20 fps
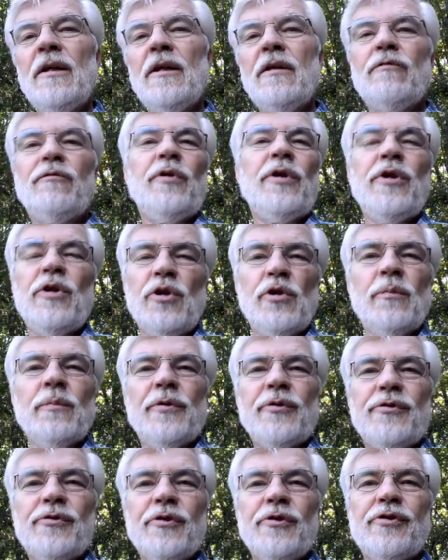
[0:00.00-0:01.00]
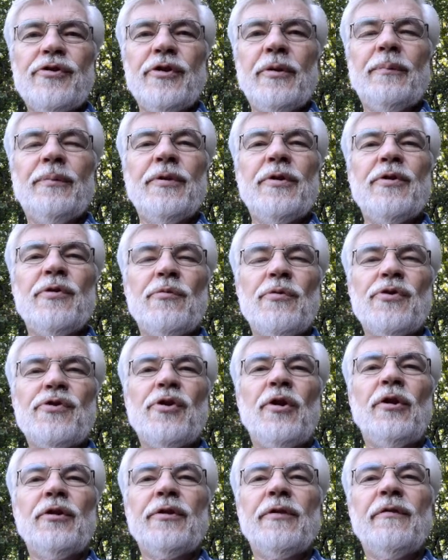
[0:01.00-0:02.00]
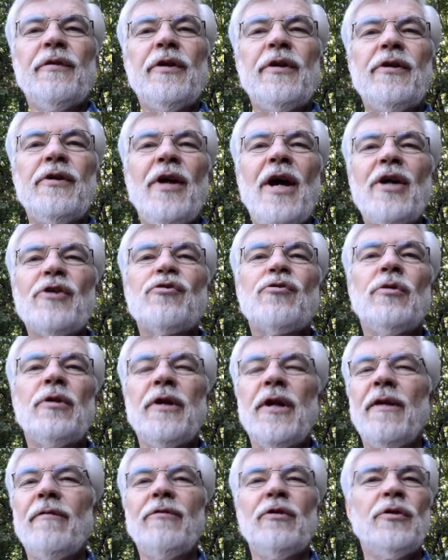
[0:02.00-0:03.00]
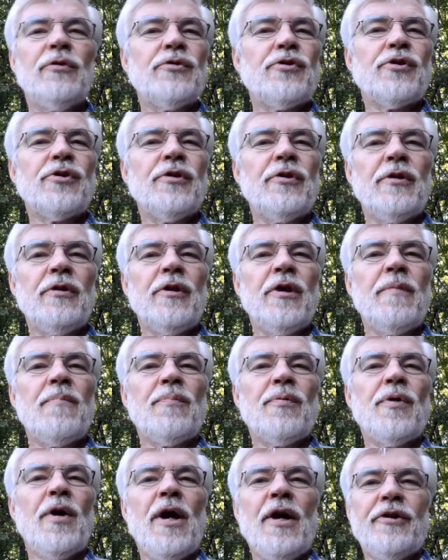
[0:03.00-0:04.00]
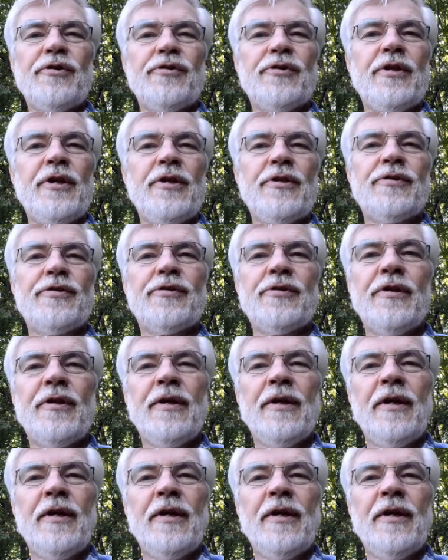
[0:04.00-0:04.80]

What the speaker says: If we humans are simply the result of a natural evolutionary process,